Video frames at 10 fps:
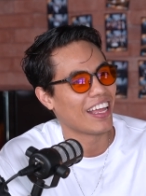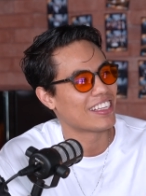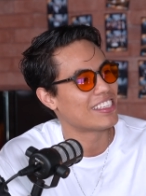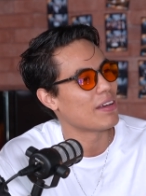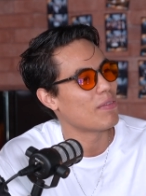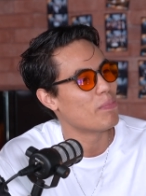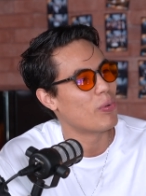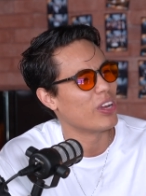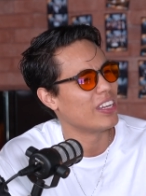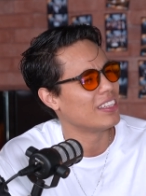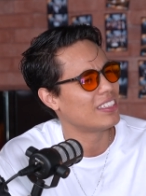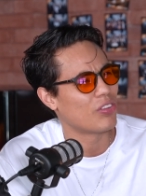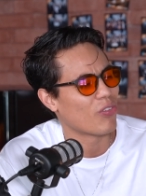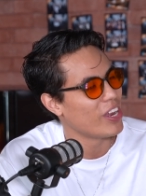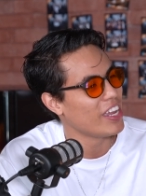like
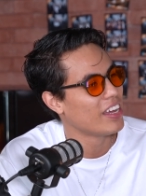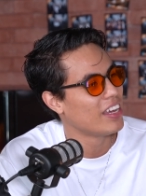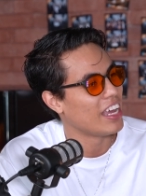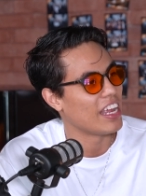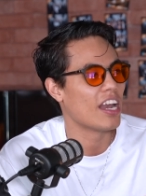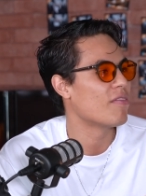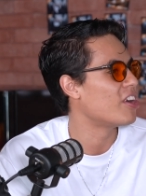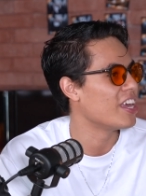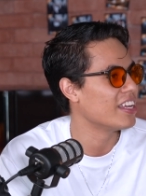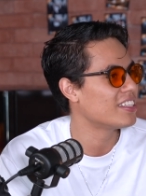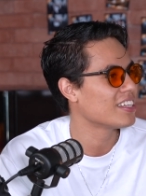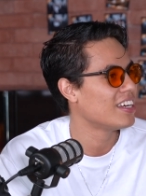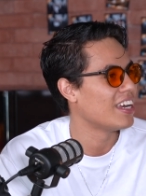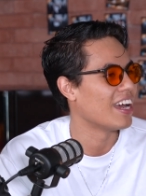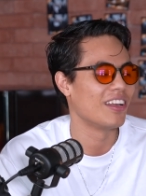7.3. It never hit,
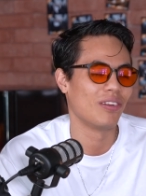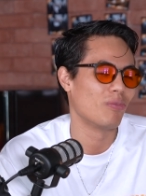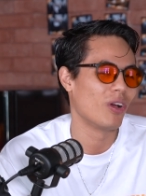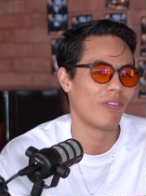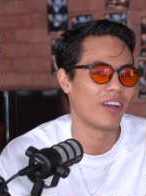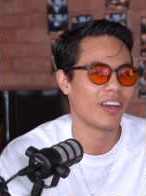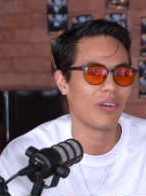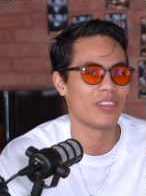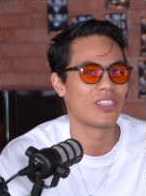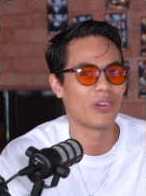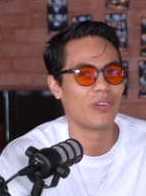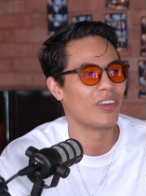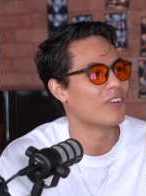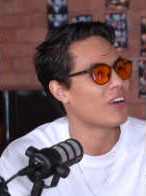and we already know the story of